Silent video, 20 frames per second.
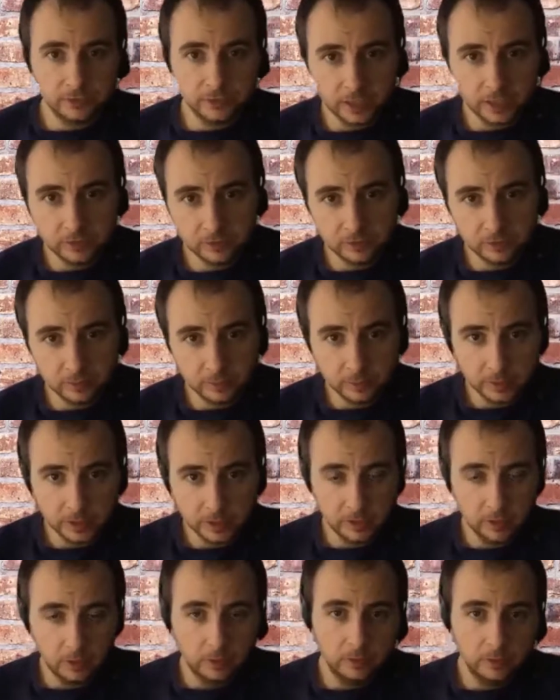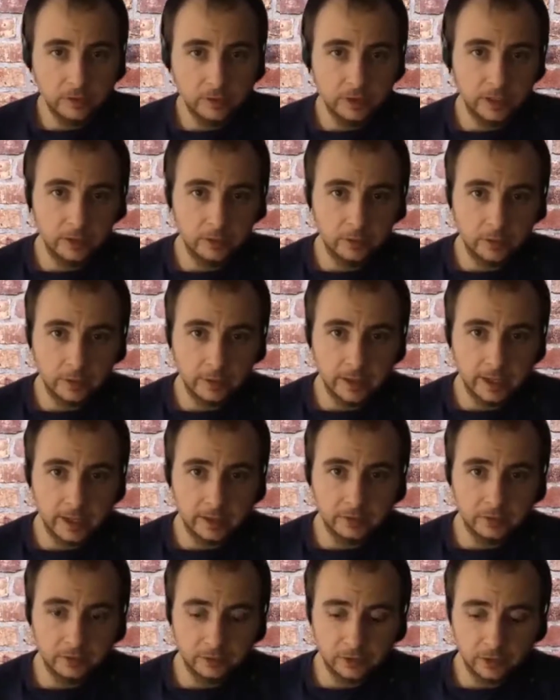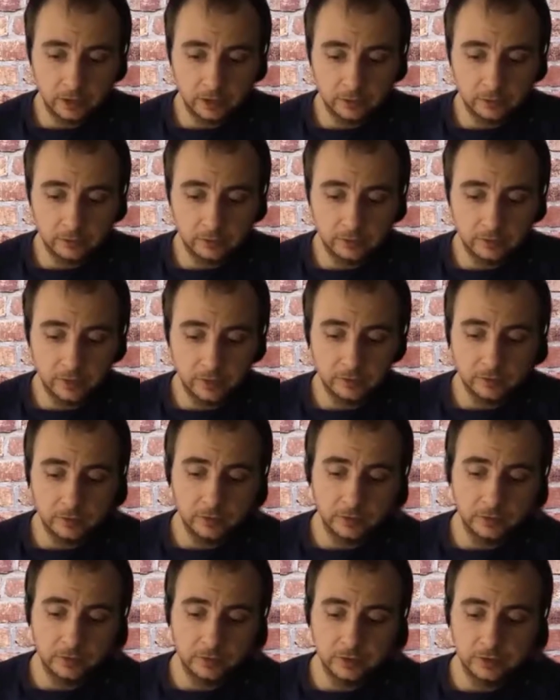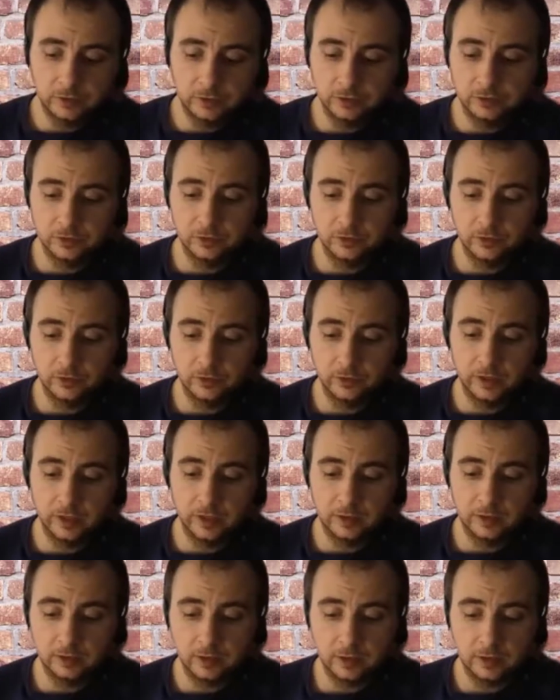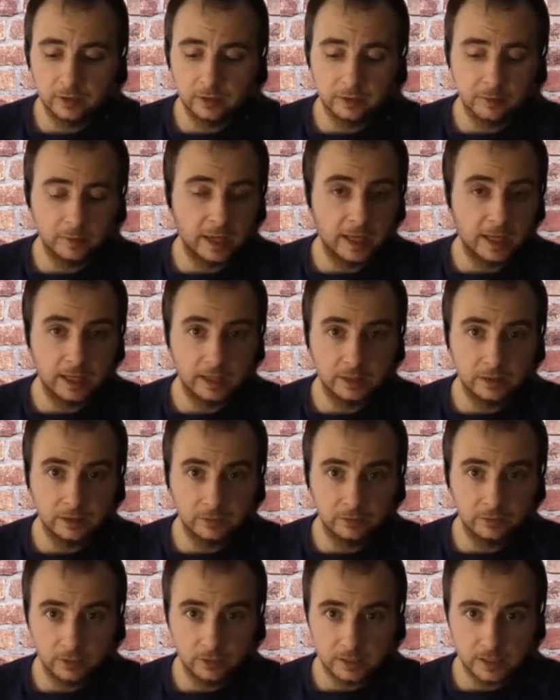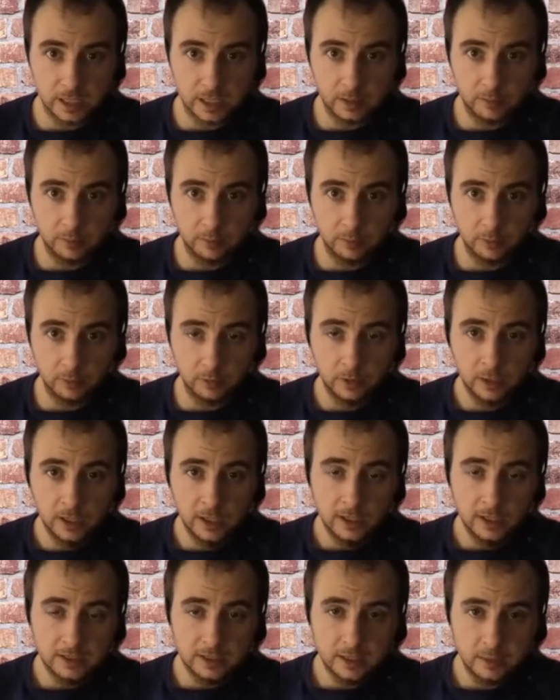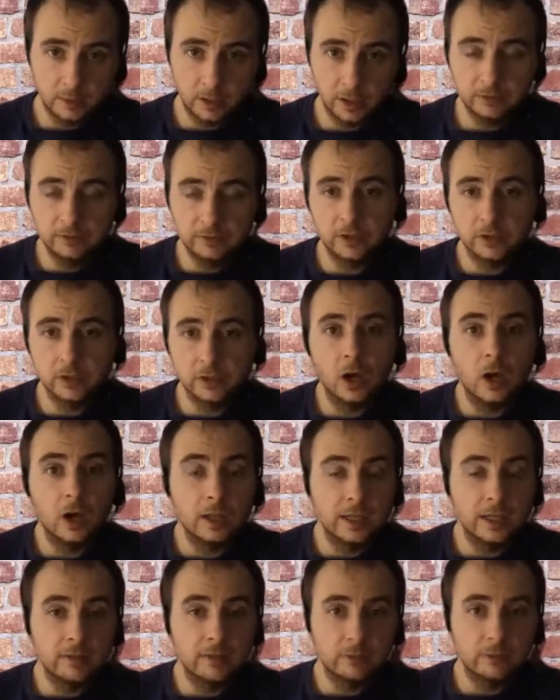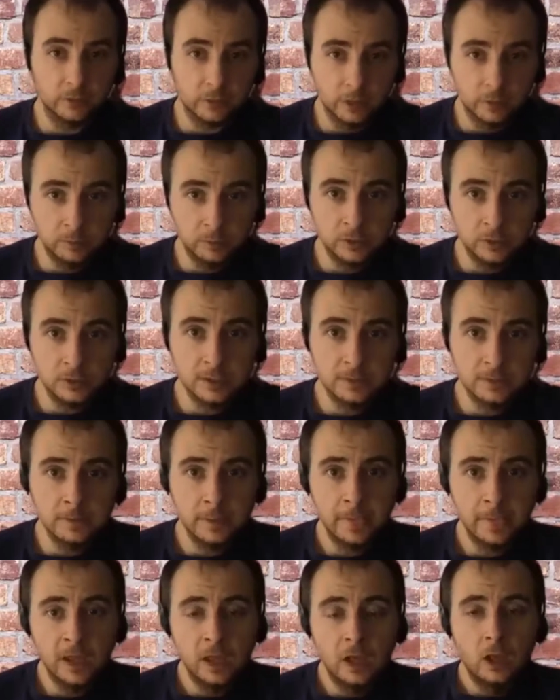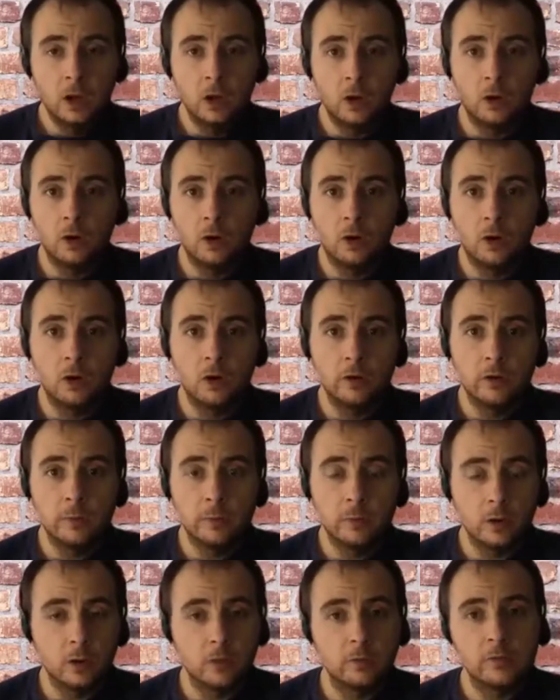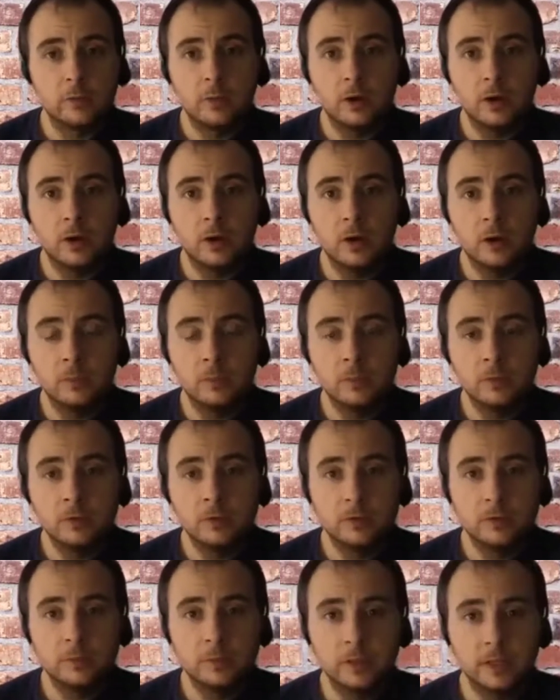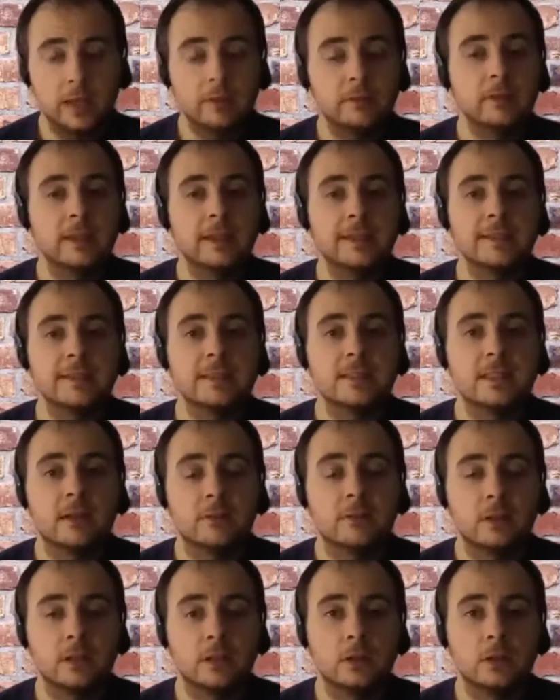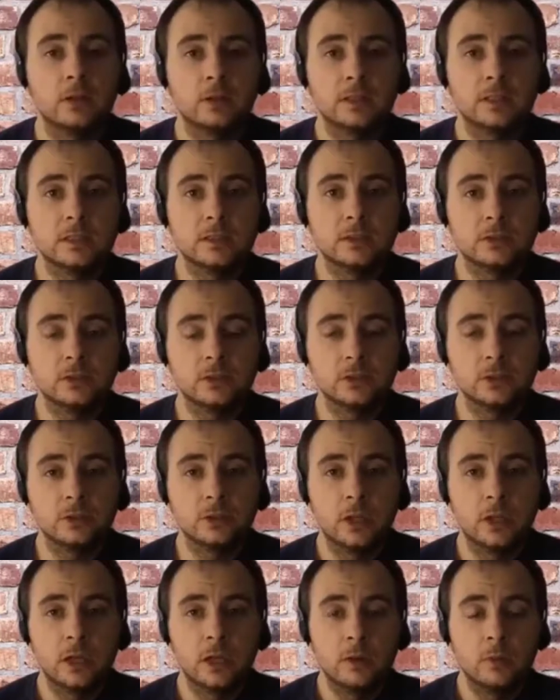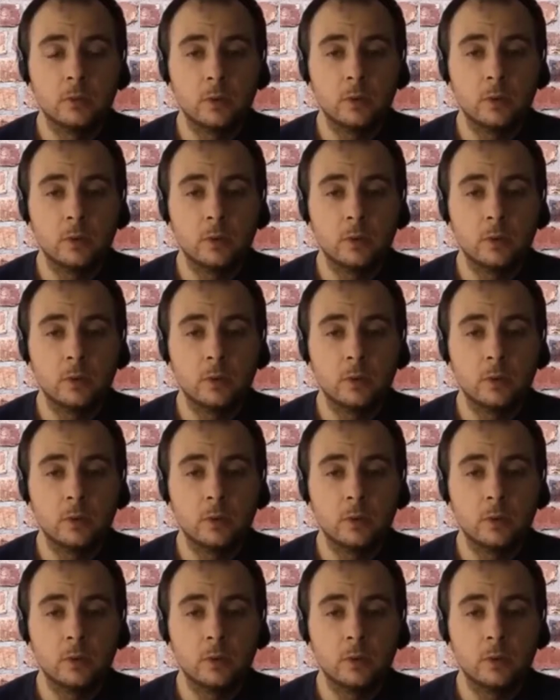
exchange and complete on the deal, and then start doing further due diligence on things like demand, for example. So they might have done high level numbers on a block of apartments, but they haven't necessarily looked into